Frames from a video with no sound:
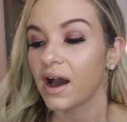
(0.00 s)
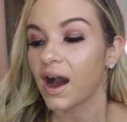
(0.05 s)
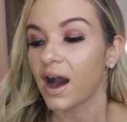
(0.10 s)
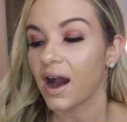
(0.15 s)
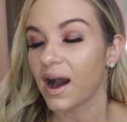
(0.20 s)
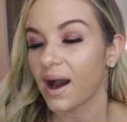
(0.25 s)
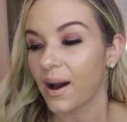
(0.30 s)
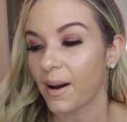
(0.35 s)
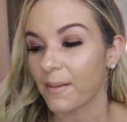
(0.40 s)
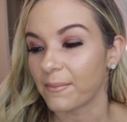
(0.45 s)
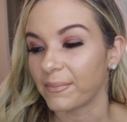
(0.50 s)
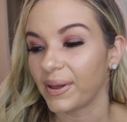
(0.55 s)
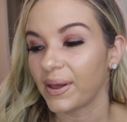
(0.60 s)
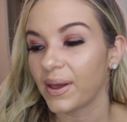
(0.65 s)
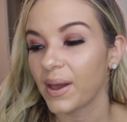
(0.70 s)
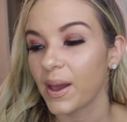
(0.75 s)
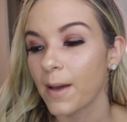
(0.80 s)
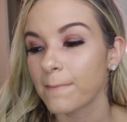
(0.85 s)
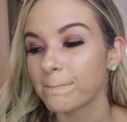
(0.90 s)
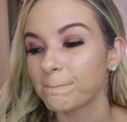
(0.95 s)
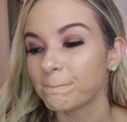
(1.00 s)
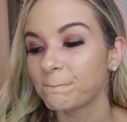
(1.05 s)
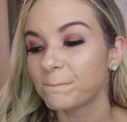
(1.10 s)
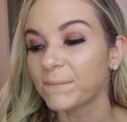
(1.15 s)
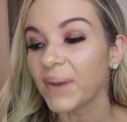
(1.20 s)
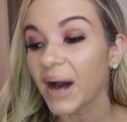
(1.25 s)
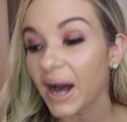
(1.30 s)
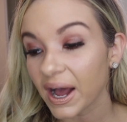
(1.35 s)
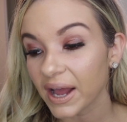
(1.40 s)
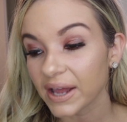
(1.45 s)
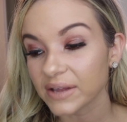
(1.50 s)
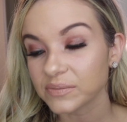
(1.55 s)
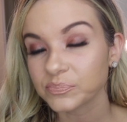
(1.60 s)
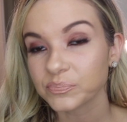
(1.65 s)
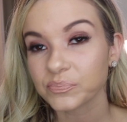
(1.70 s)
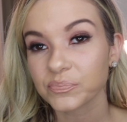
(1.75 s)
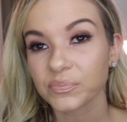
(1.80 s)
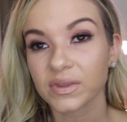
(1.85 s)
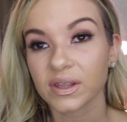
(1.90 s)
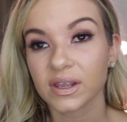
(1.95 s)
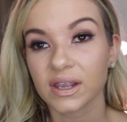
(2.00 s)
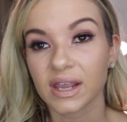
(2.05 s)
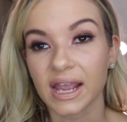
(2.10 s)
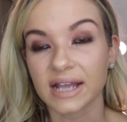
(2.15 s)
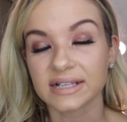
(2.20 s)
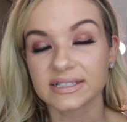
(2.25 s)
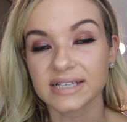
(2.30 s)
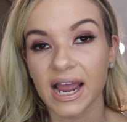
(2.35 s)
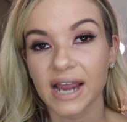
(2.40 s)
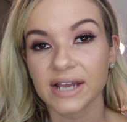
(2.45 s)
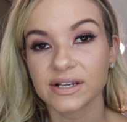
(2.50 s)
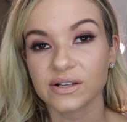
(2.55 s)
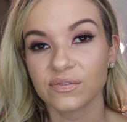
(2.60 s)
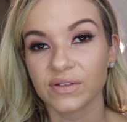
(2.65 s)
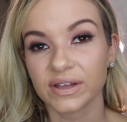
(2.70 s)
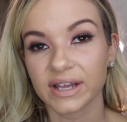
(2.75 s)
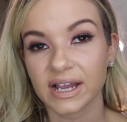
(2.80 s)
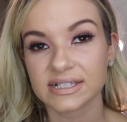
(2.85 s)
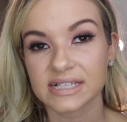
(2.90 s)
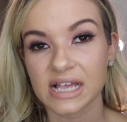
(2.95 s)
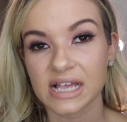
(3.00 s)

Um, but it's kind of like I